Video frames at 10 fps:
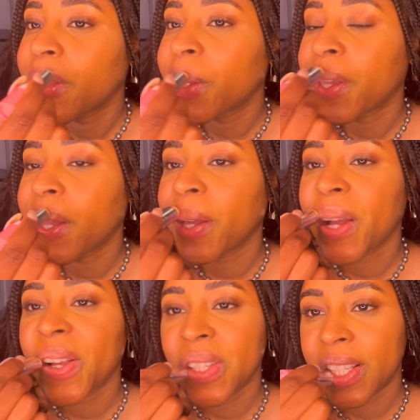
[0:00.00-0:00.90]
Yeah, it
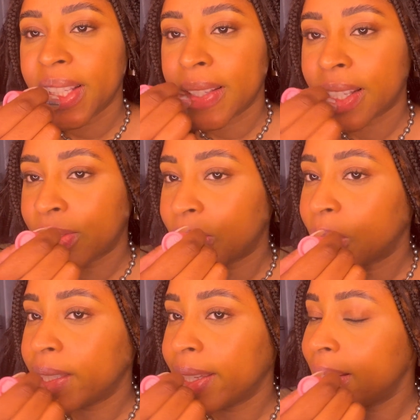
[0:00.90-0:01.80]
has these
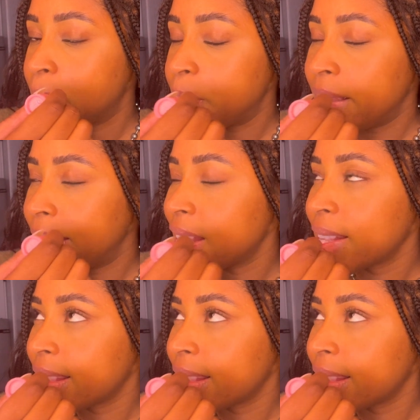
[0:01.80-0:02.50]
exfoliating beads.